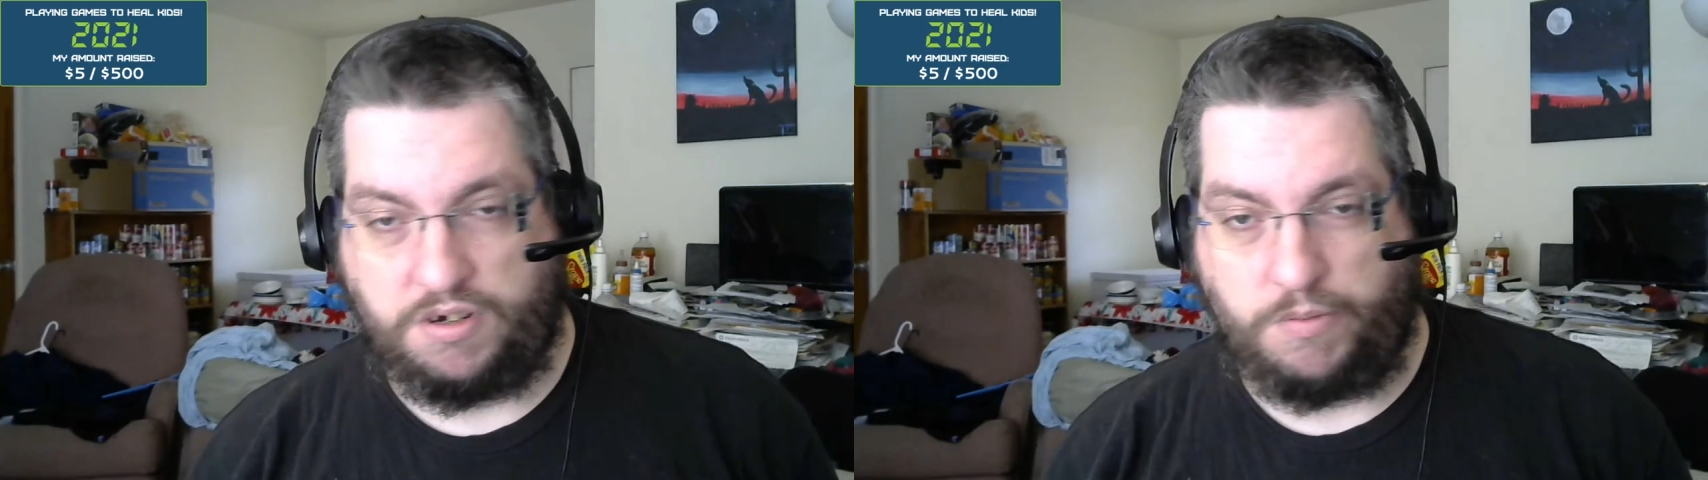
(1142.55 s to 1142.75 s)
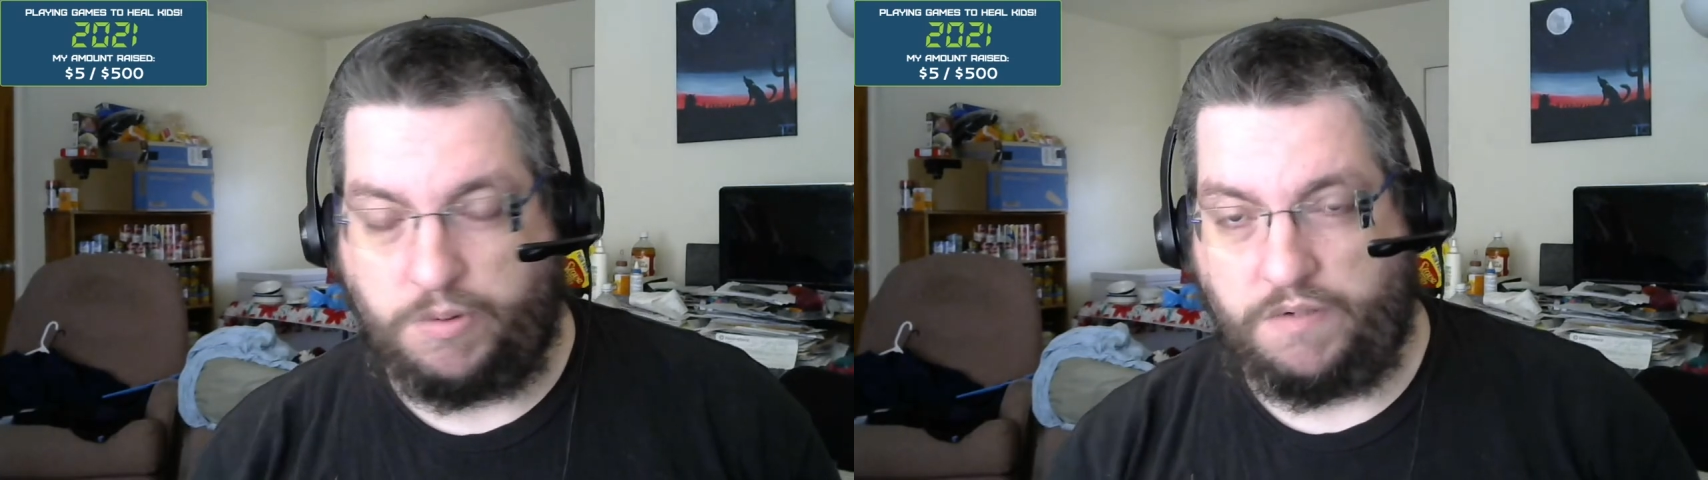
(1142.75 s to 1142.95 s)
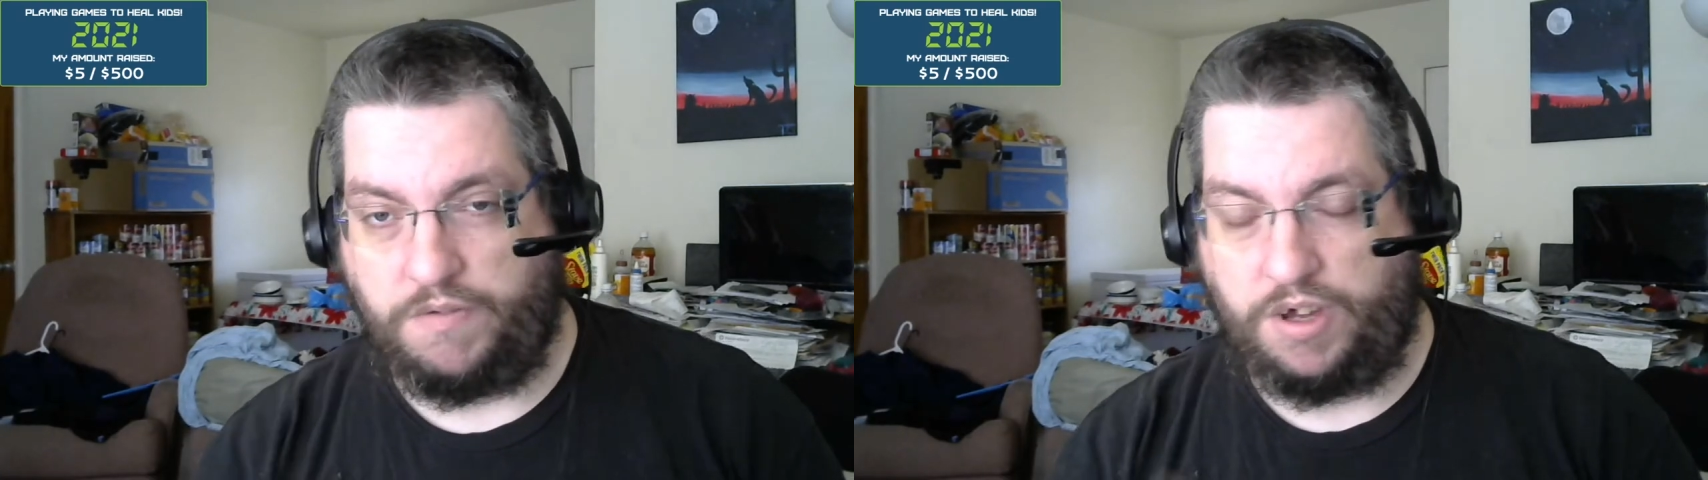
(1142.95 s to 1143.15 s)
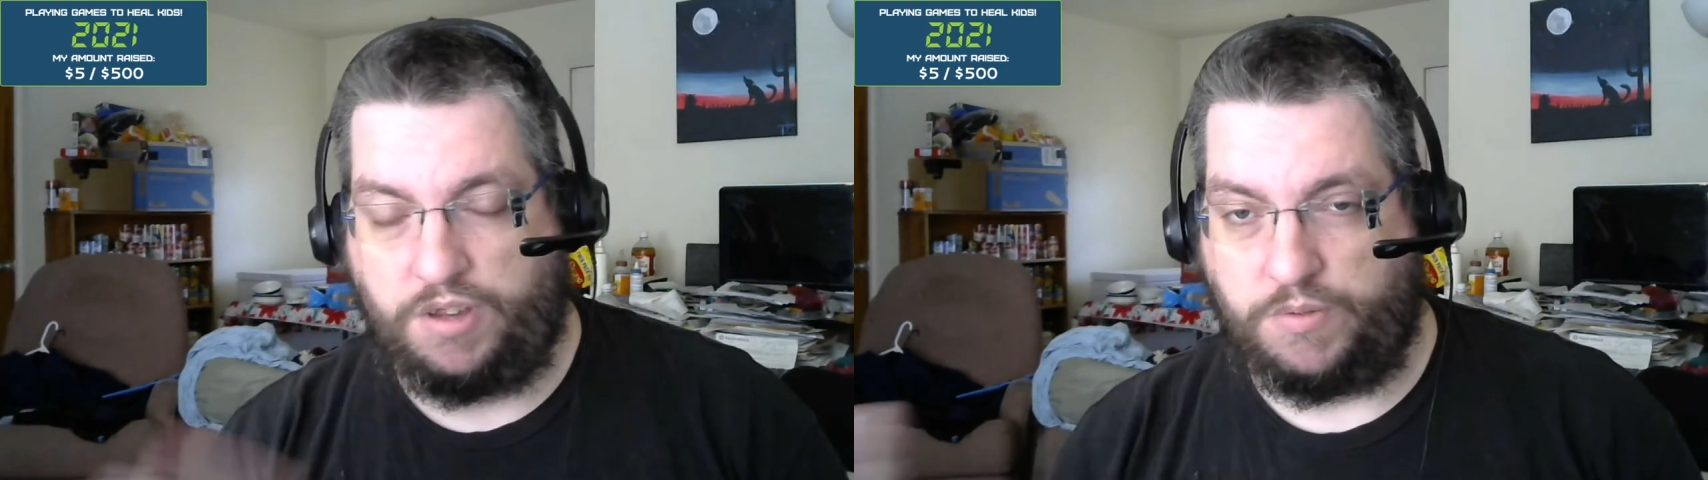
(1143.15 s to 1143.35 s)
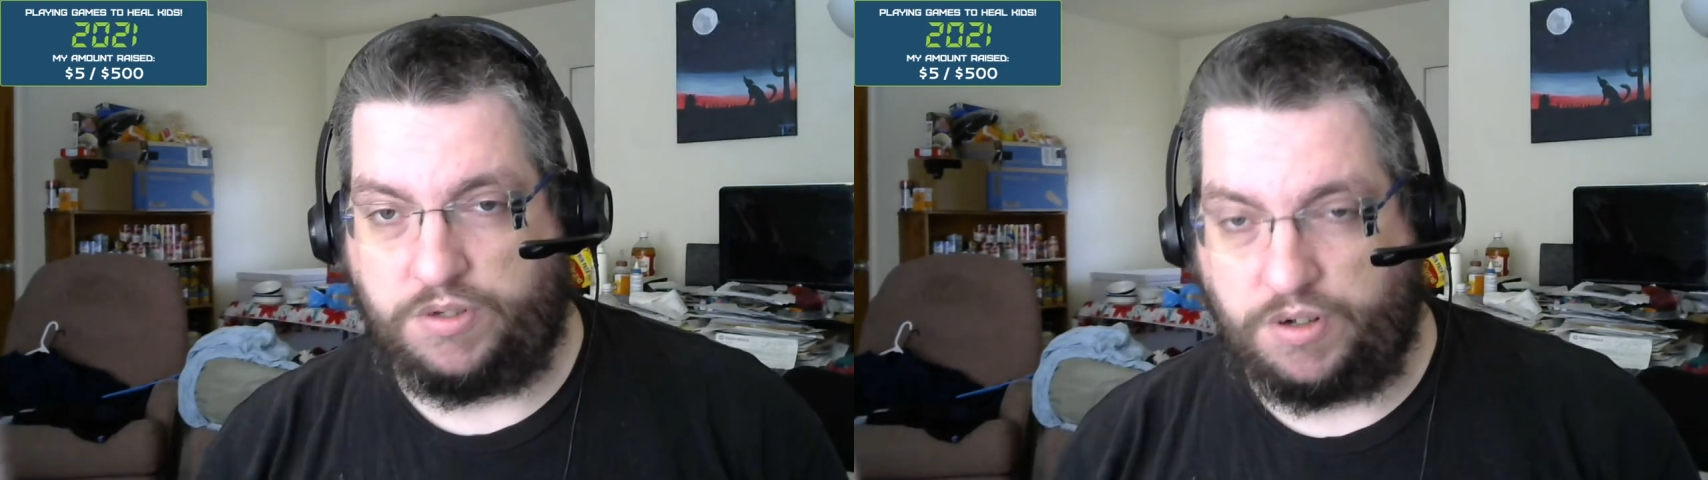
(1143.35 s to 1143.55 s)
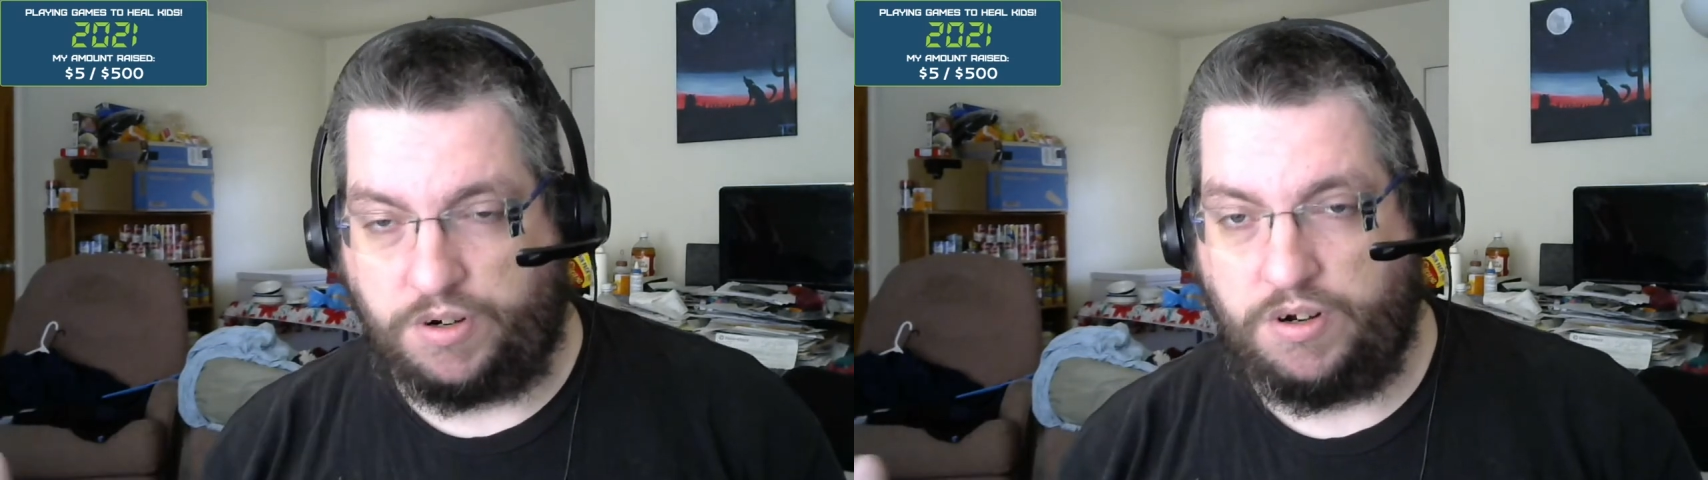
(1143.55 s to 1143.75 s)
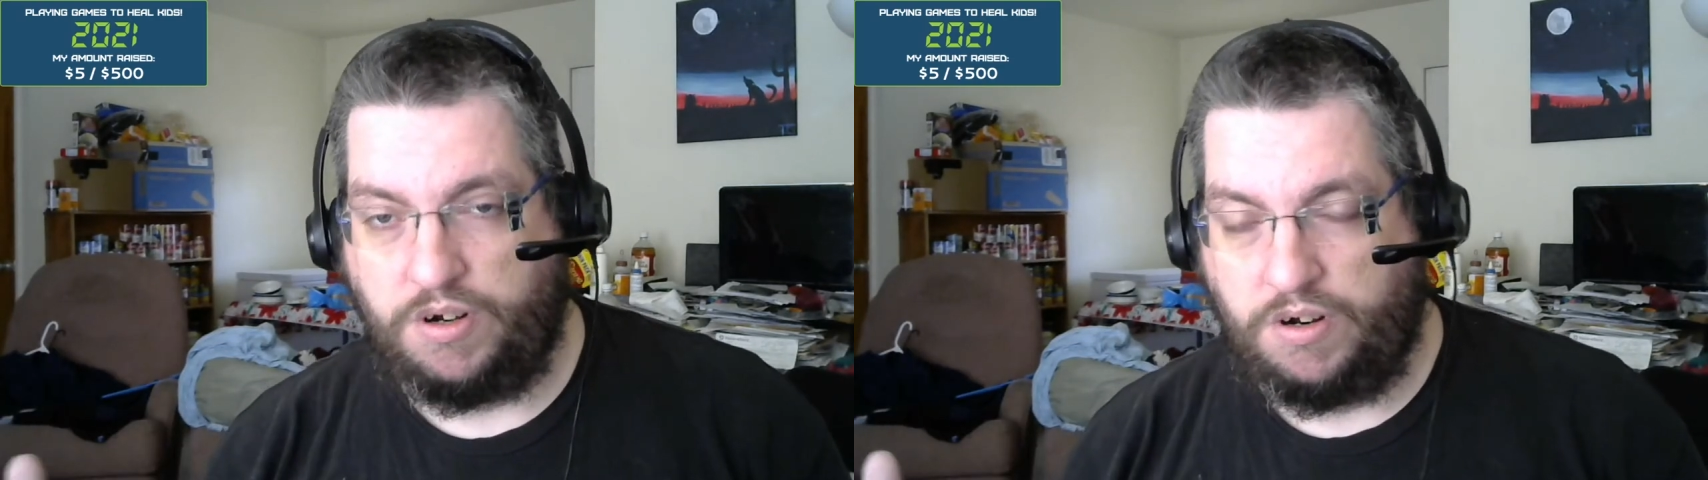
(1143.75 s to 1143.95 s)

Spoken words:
or whatever the other ones are,